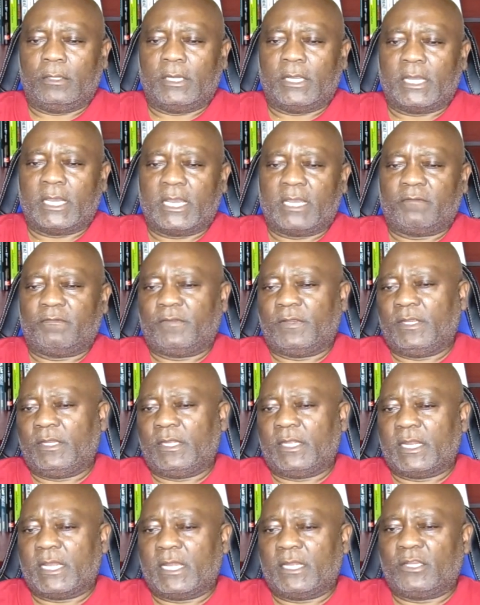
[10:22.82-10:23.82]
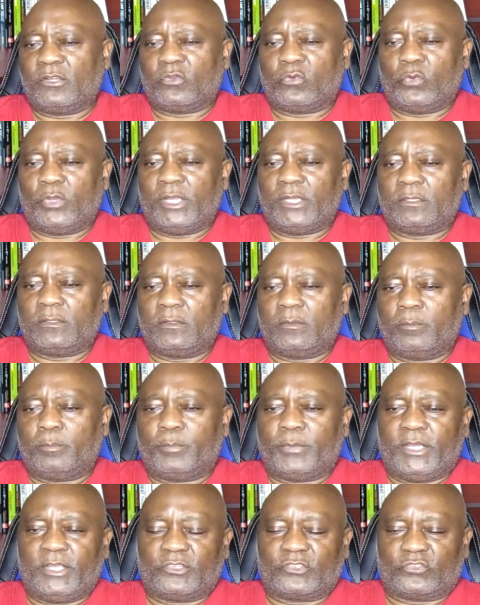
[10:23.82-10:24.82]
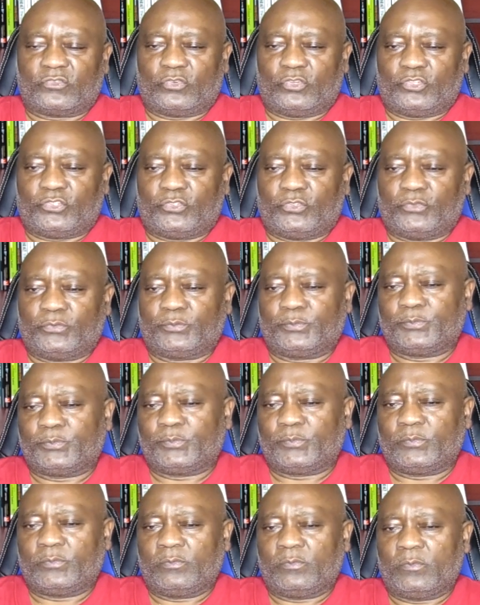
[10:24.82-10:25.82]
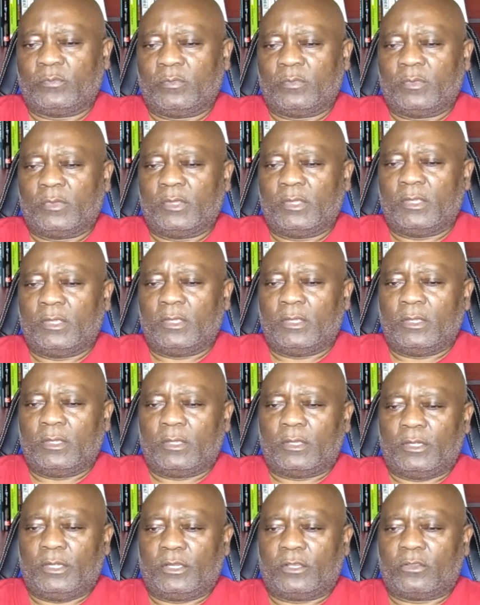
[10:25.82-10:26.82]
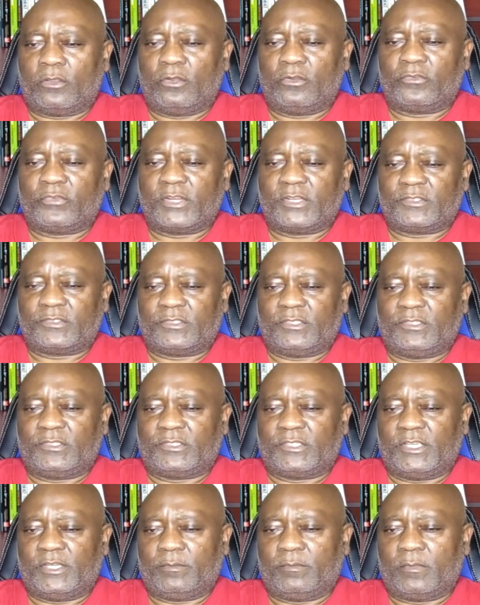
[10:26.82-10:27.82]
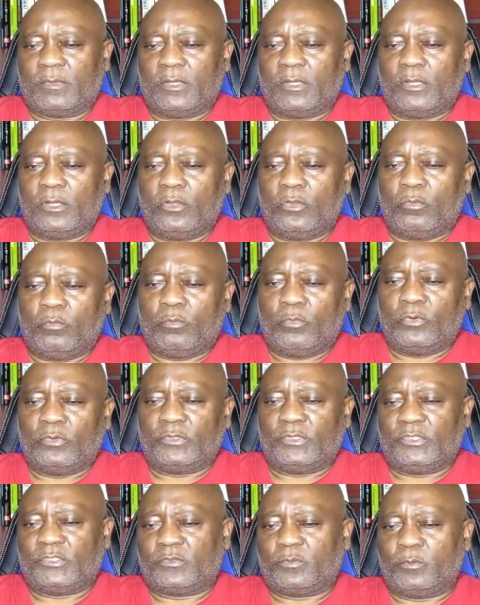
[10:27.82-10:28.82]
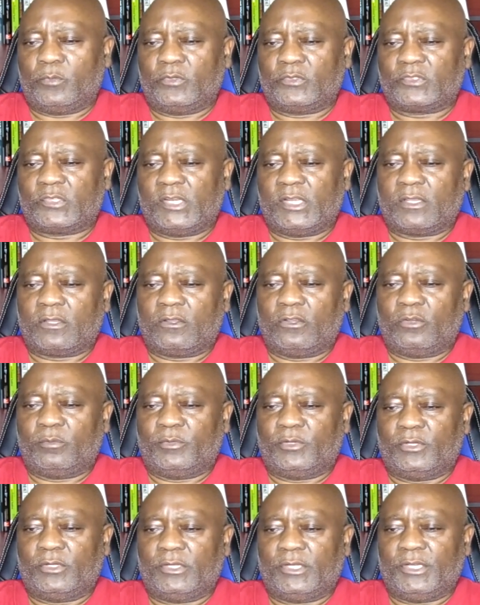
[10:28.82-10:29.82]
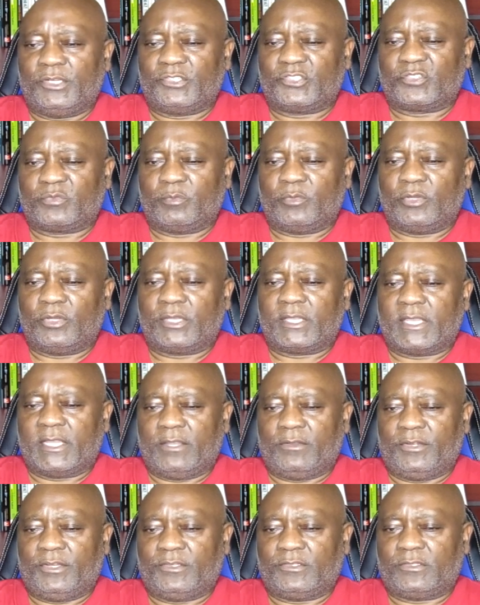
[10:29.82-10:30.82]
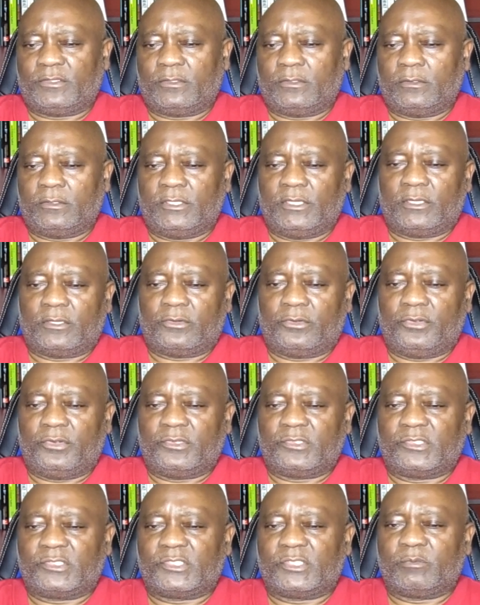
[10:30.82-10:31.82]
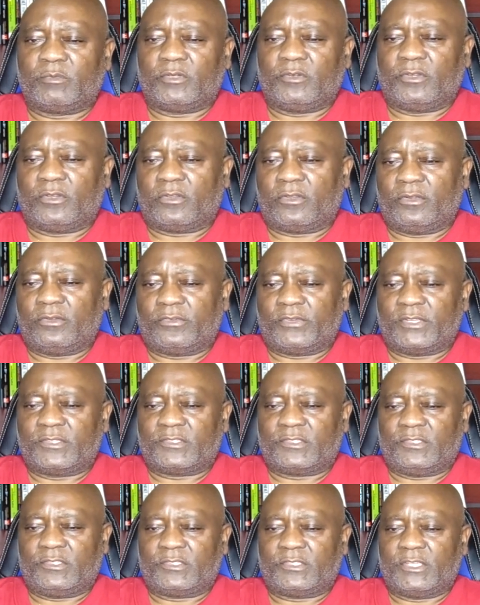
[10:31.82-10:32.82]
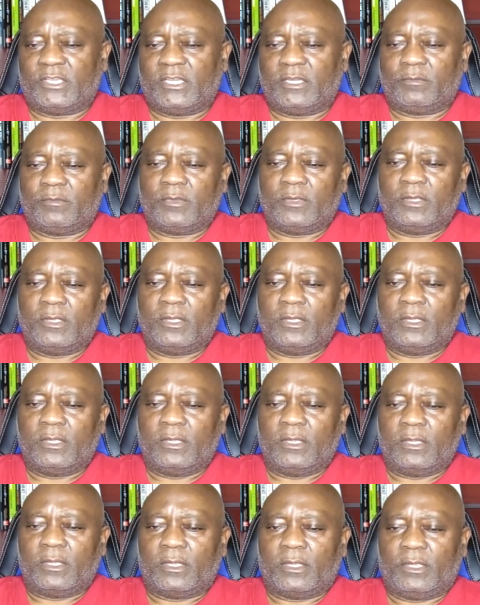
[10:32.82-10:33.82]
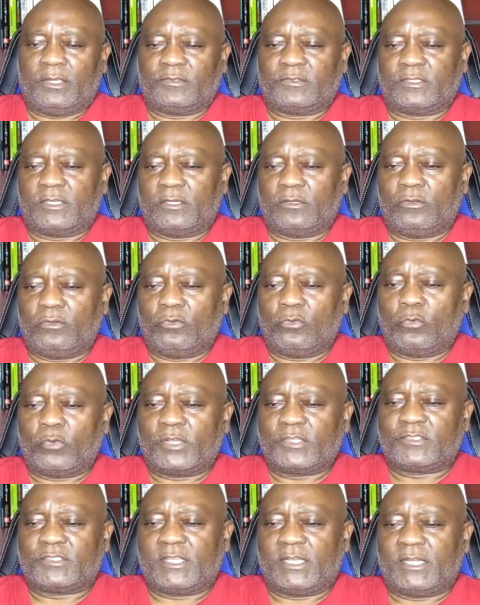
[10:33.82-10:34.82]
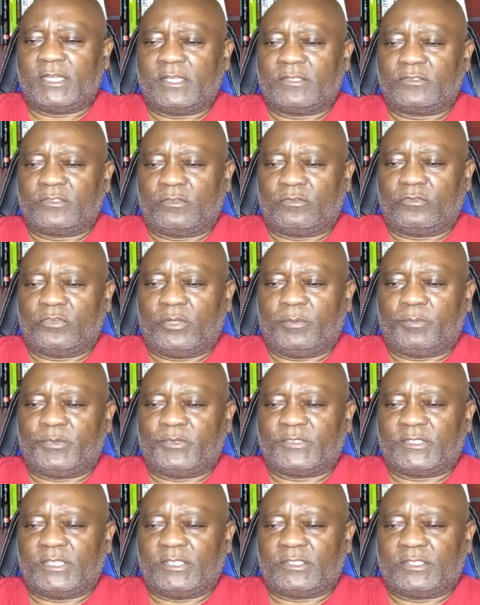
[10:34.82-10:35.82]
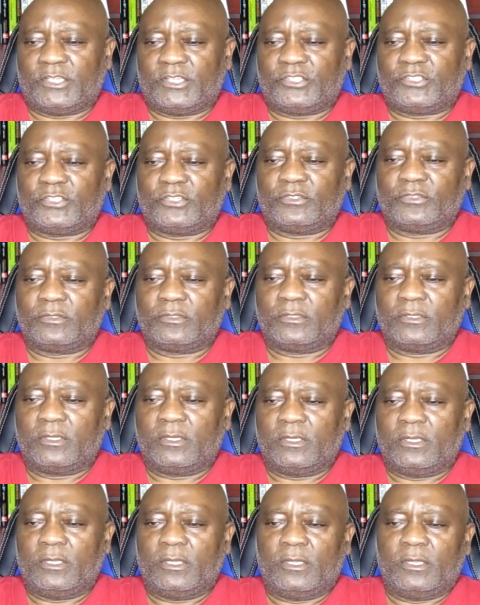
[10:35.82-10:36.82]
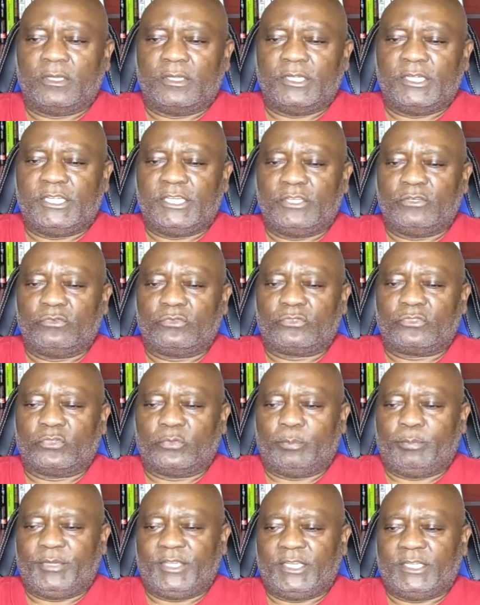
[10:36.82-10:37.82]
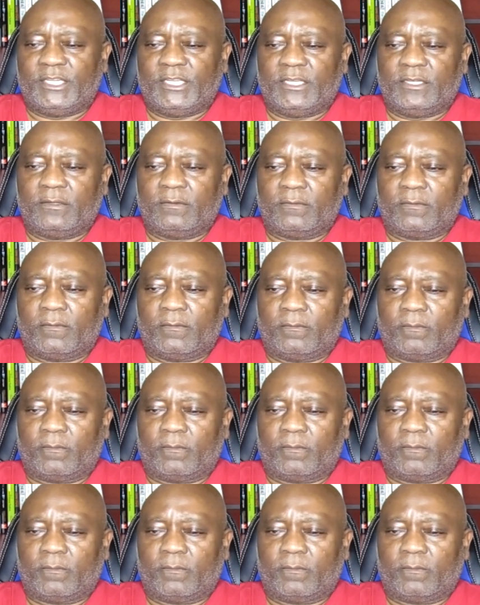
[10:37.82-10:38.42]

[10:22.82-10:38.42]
have inadequate pay structure. The contract system is mostly common in small counties. The criticism of the contract system is the lower standards of representation due to bidding